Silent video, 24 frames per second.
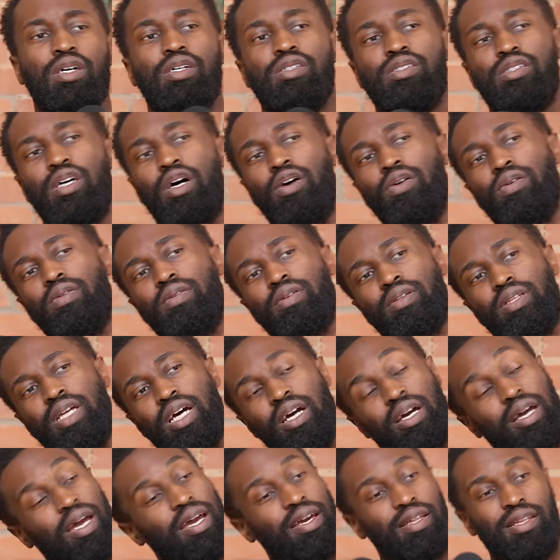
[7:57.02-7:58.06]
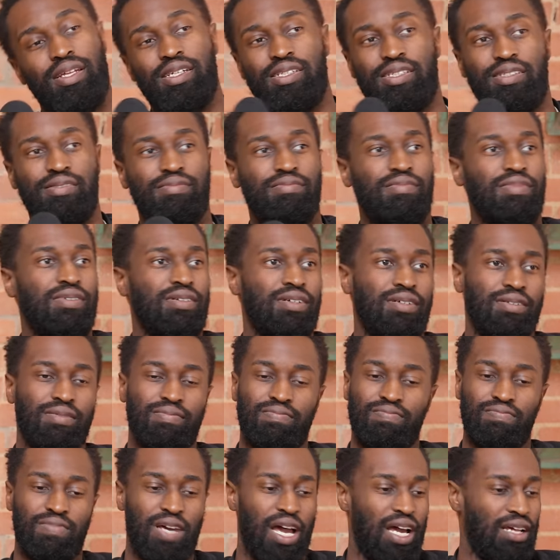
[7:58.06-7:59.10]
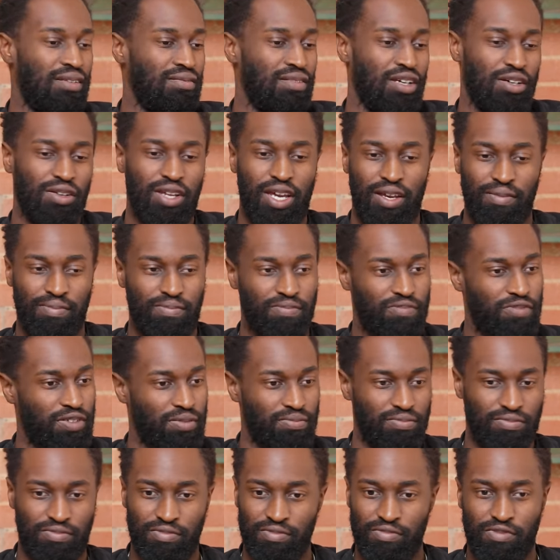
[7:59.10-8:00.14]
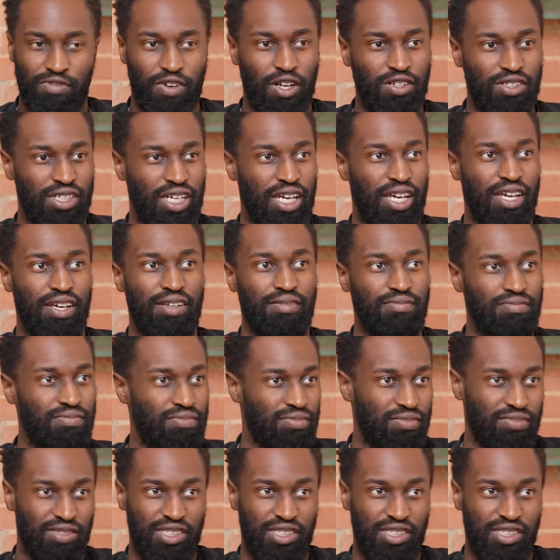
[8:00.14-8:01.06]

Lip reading: So, listen, I know that from firsthand,